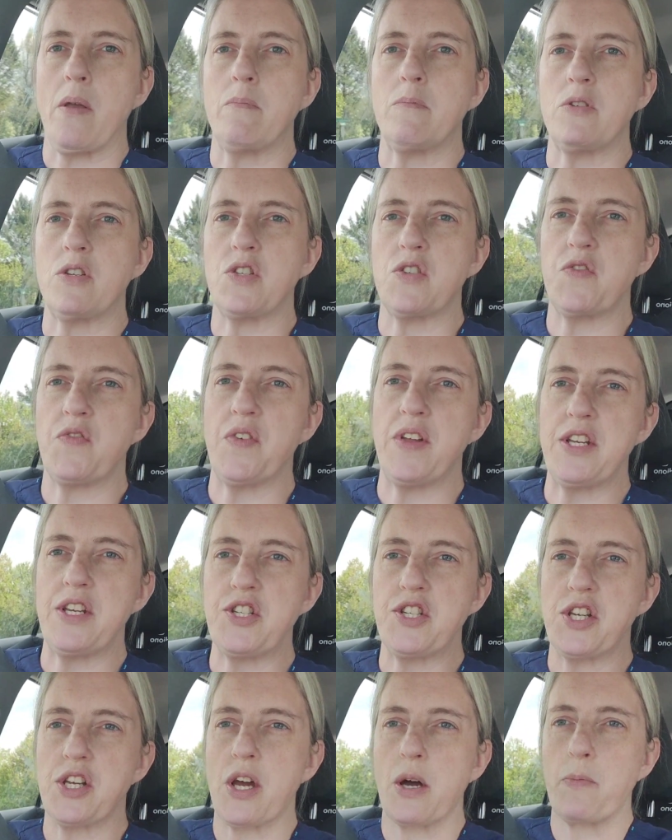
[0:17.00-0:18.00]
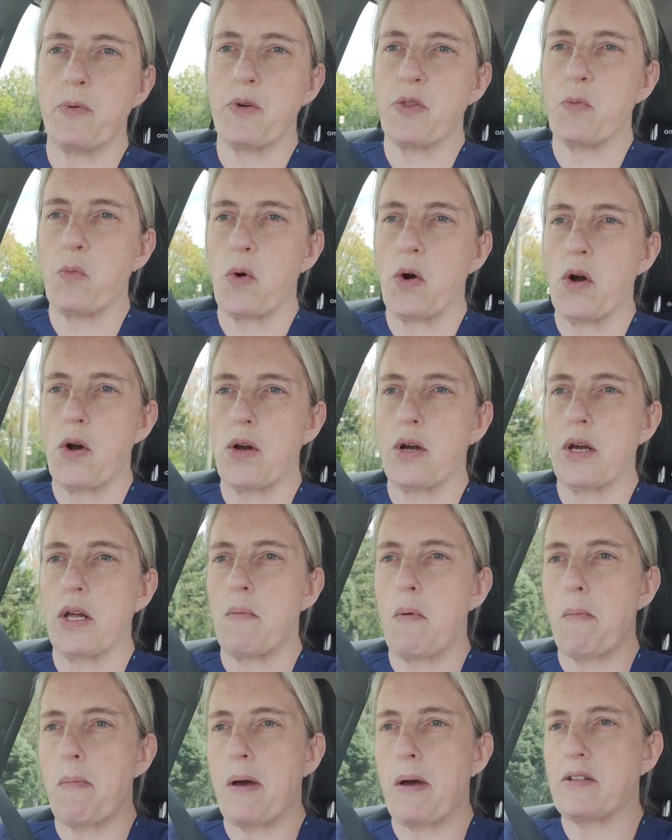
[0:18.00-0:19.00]
just finishing up with work and
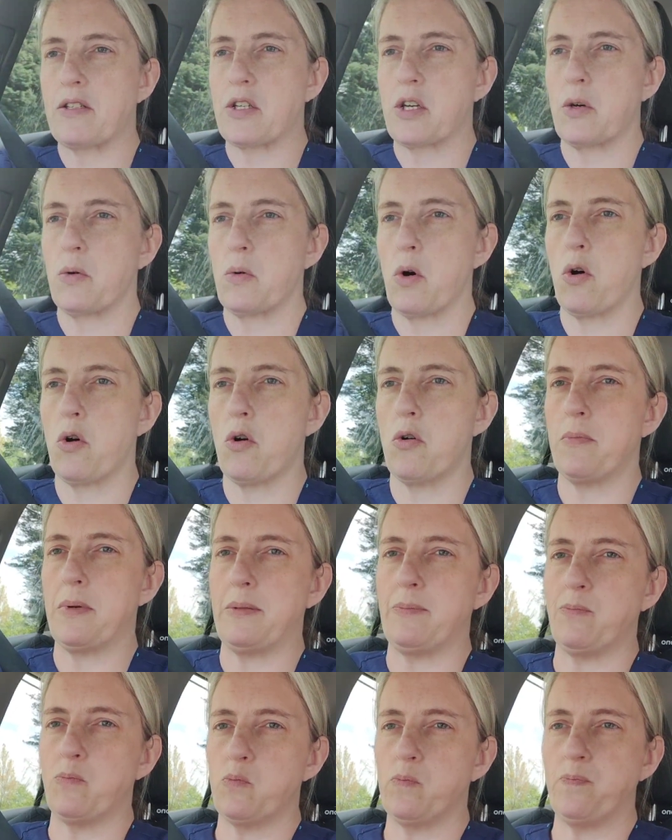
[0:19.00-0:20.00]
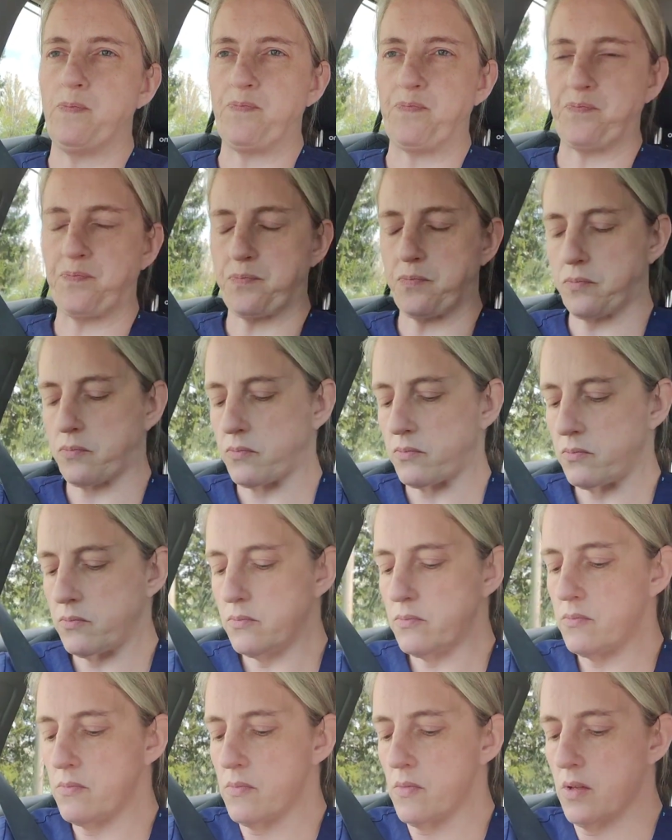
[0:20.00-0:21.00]
I'm about to go home
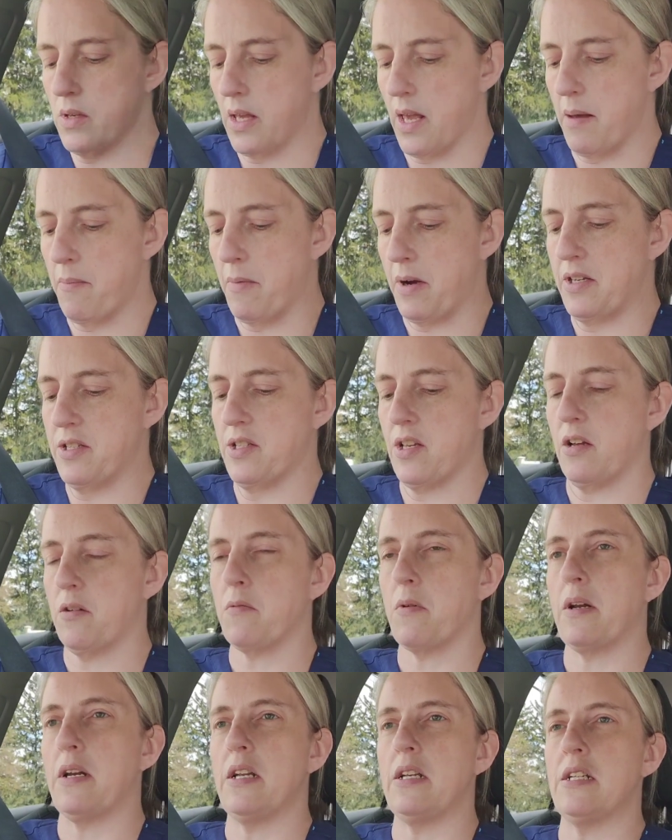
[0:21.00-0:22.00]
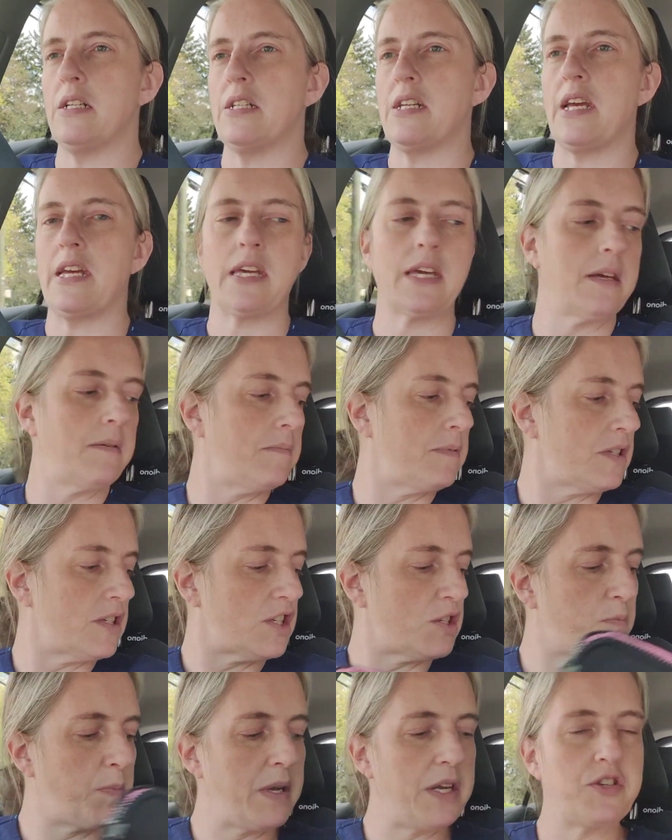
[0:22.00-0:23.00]
and get my son ready to take him to
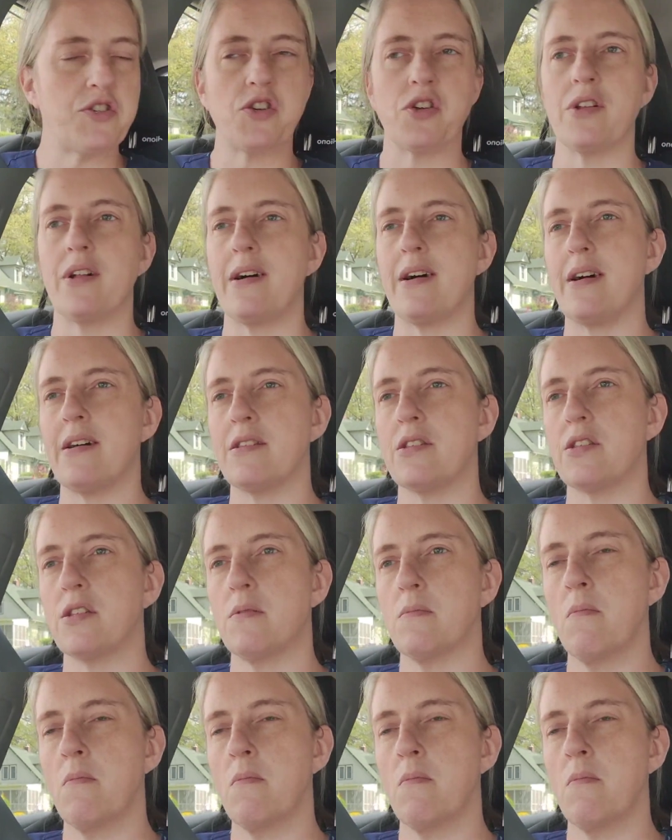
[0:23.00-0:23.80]
speech class.